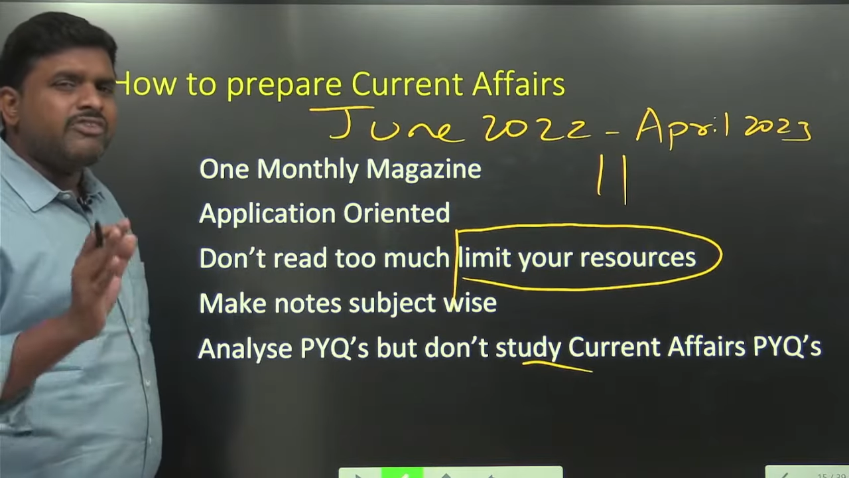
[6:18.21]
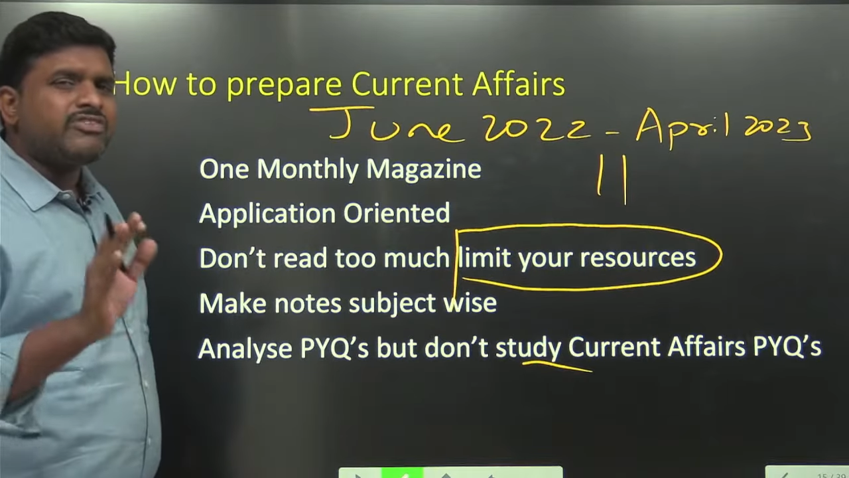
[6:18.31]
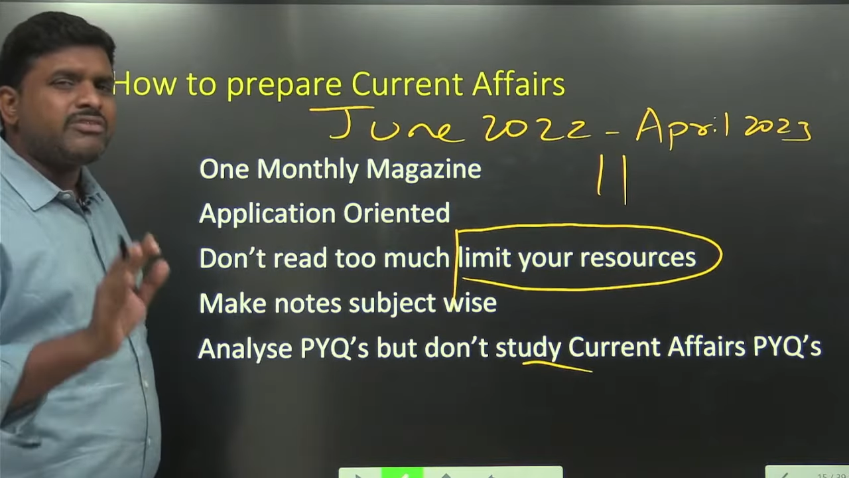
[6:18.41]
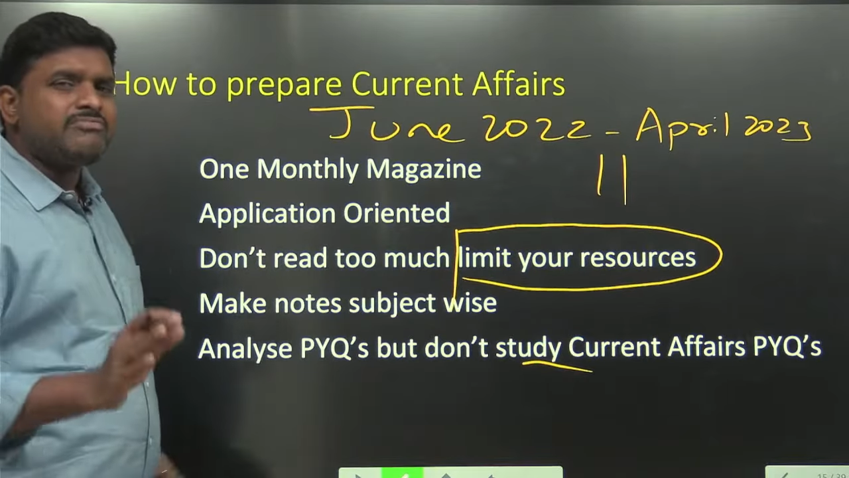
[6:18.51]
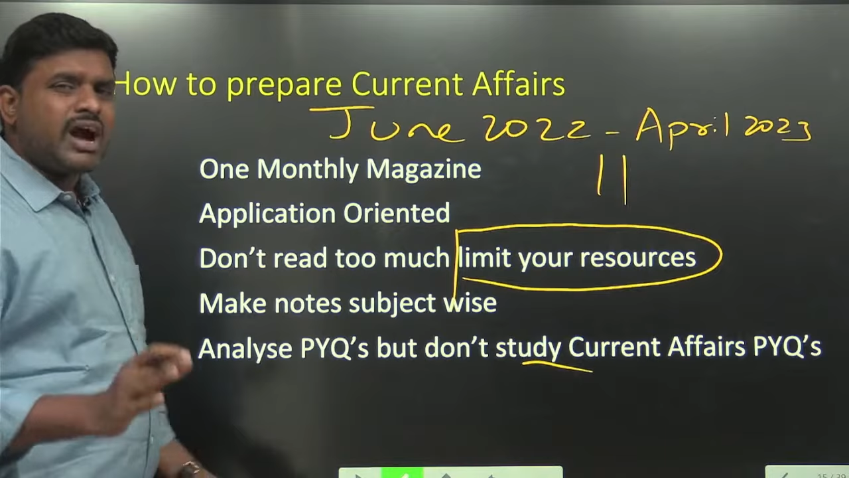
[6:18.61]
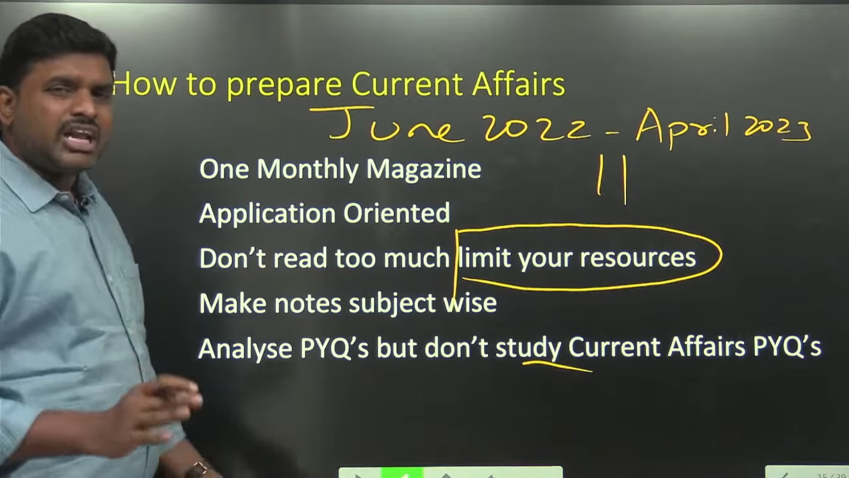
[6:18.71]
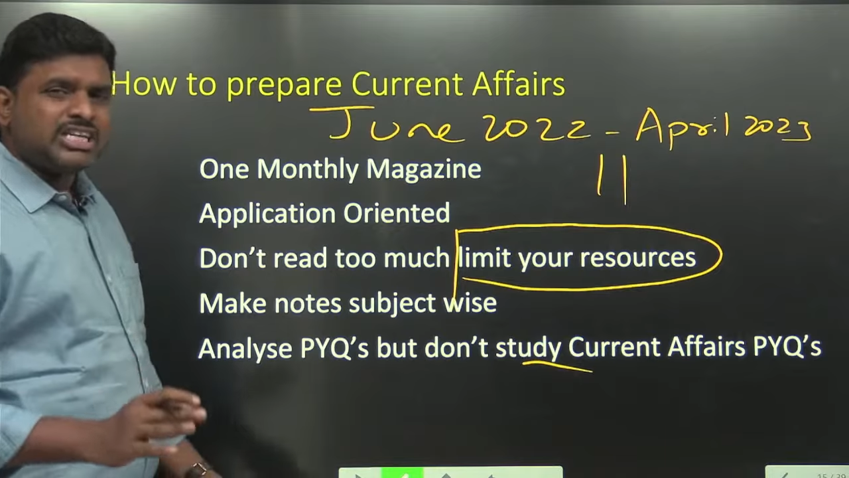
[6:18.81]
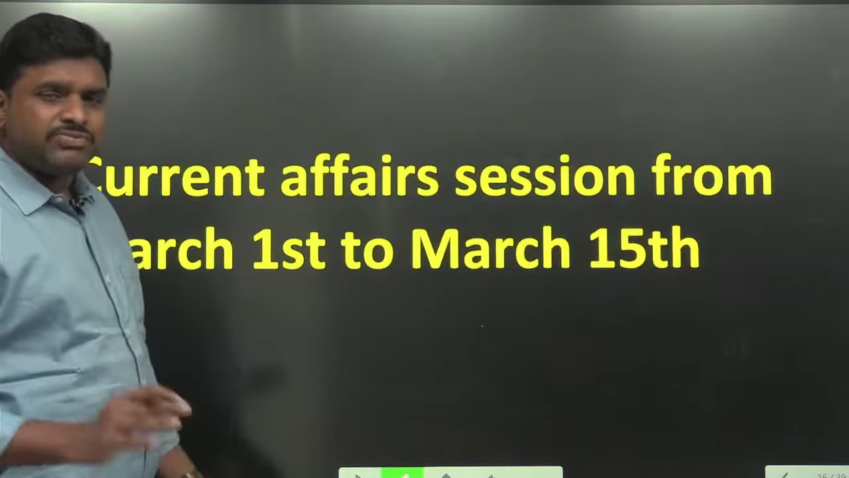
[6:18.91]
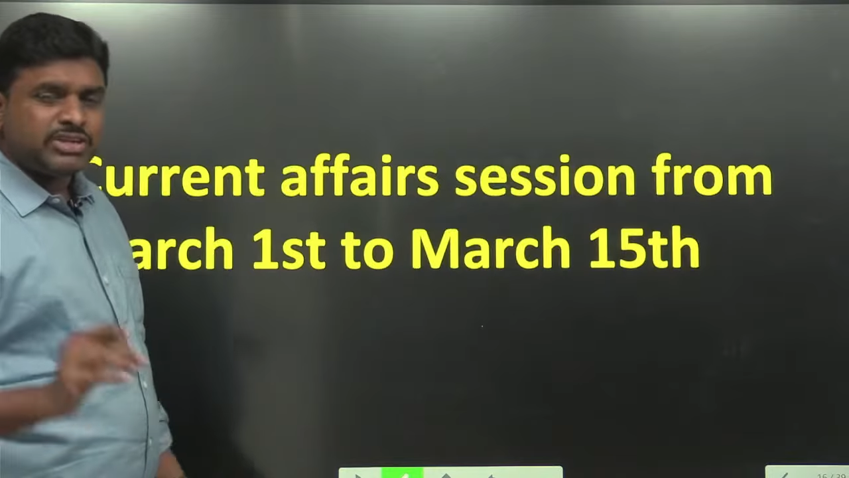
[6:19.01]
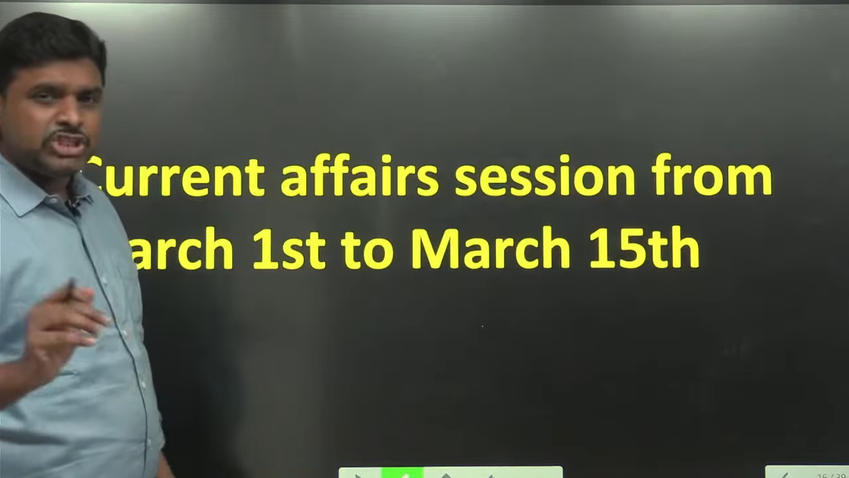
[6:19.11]
from
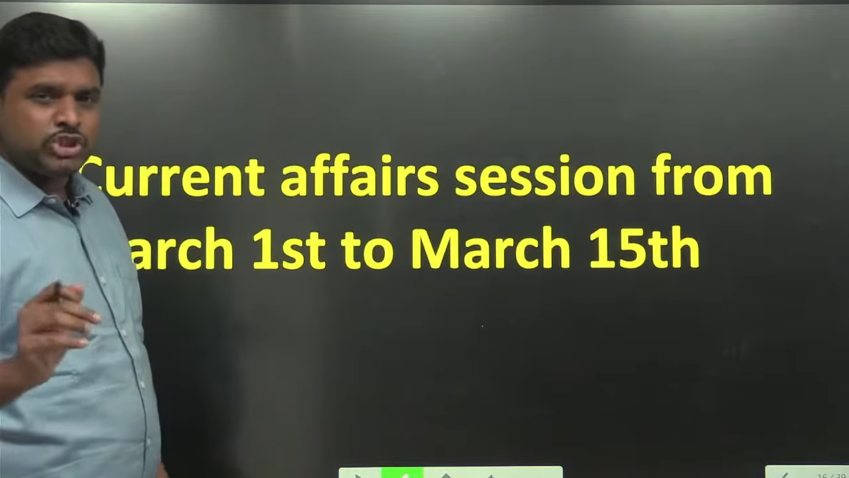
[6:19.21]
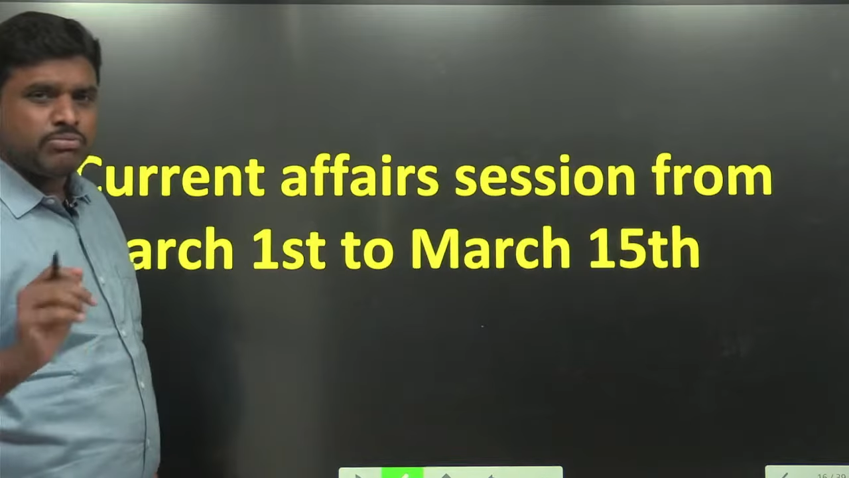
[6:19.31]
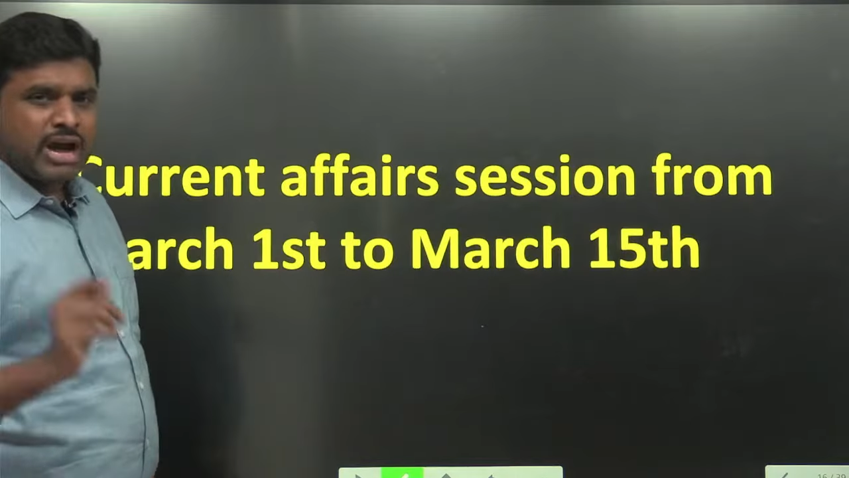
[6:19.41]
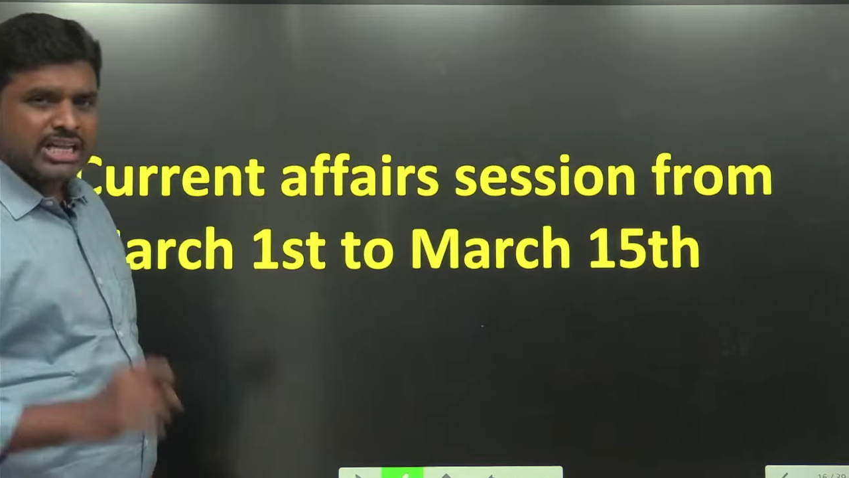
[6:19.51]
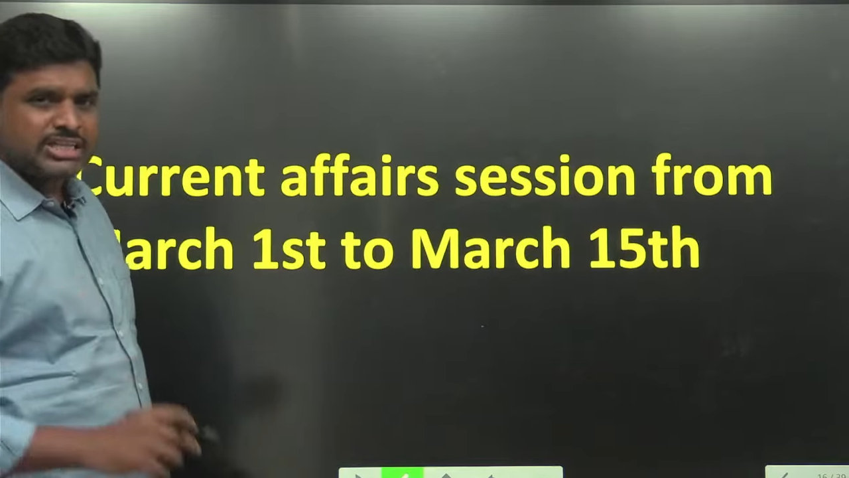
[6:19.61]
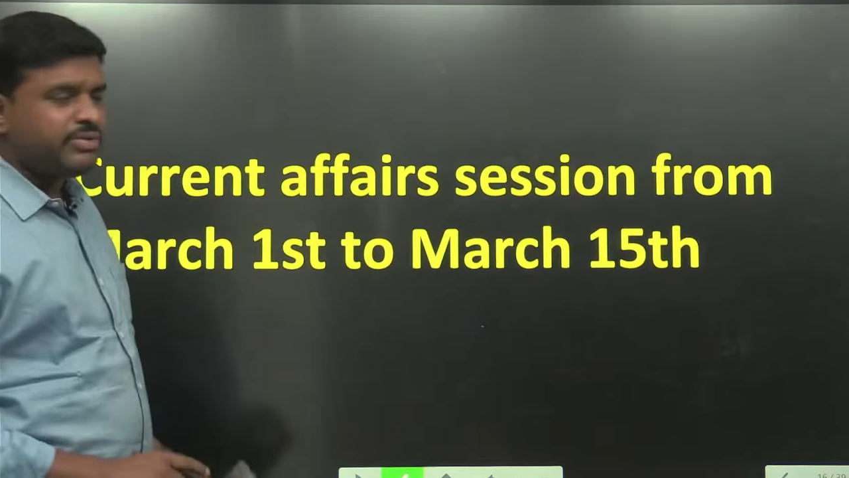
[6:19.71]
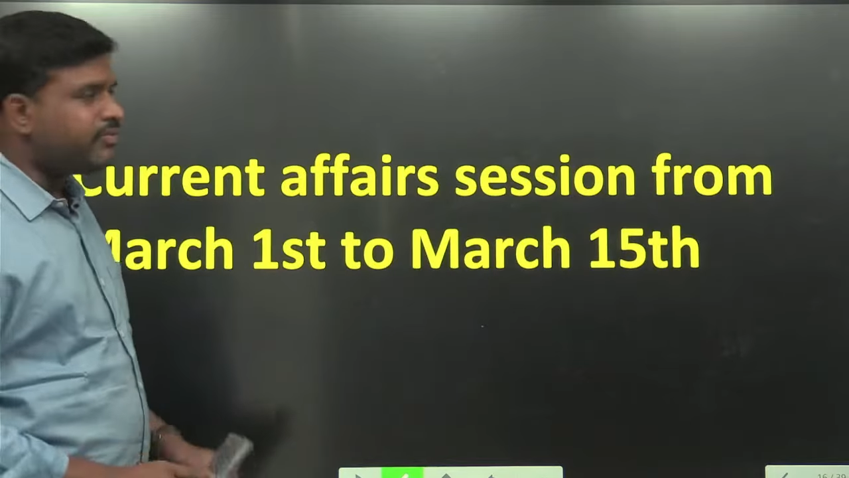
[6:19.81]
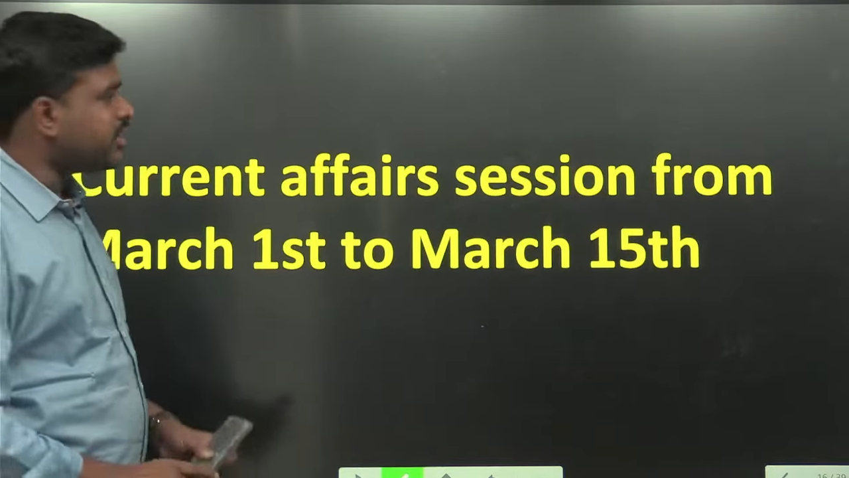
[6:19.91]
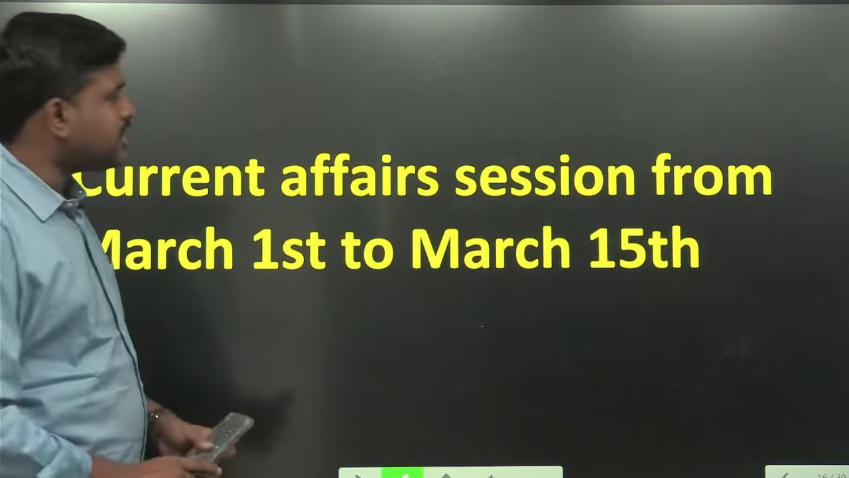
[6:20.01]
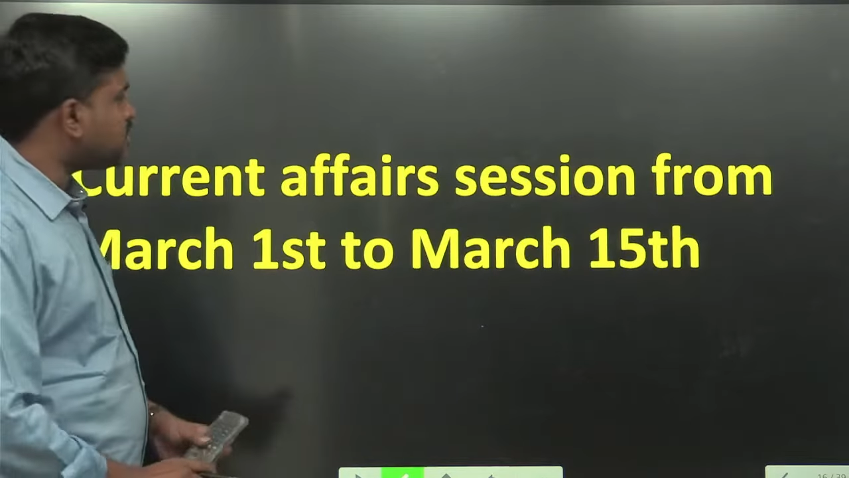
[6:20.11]
March 1st to March
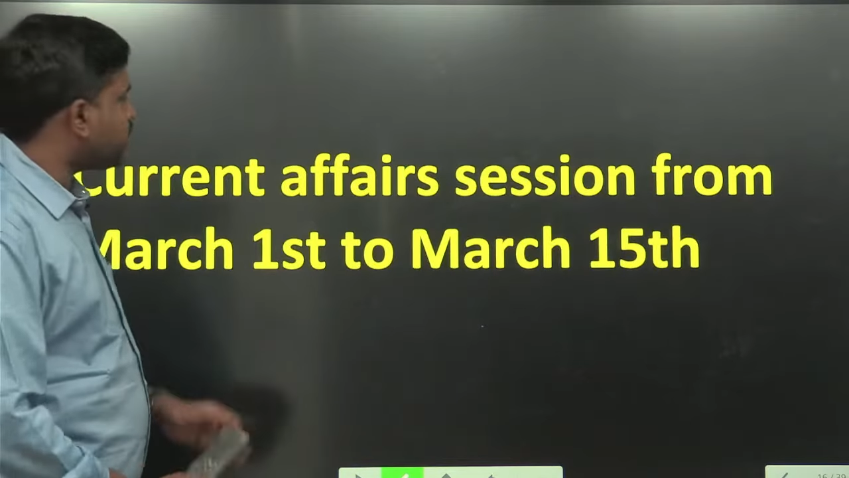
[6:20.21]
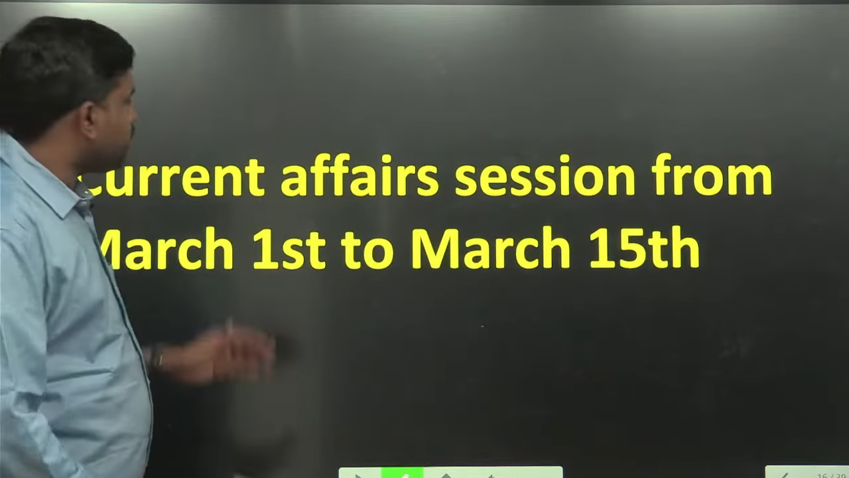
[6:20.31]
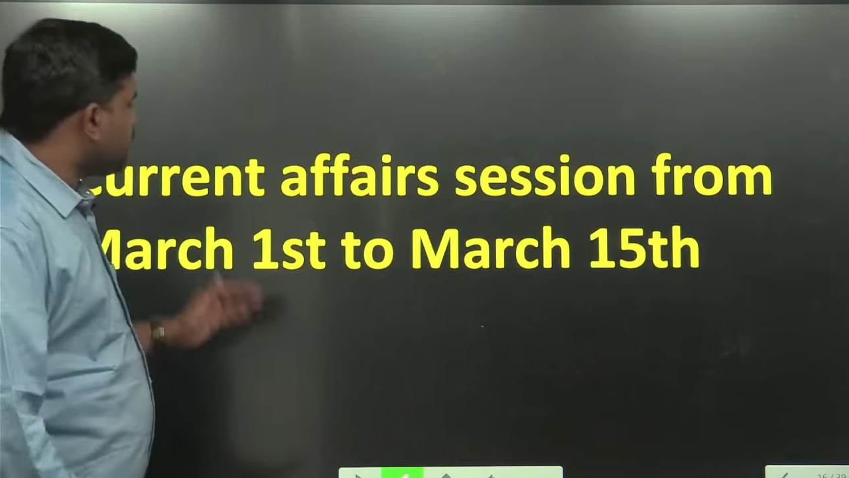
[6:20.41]
15th.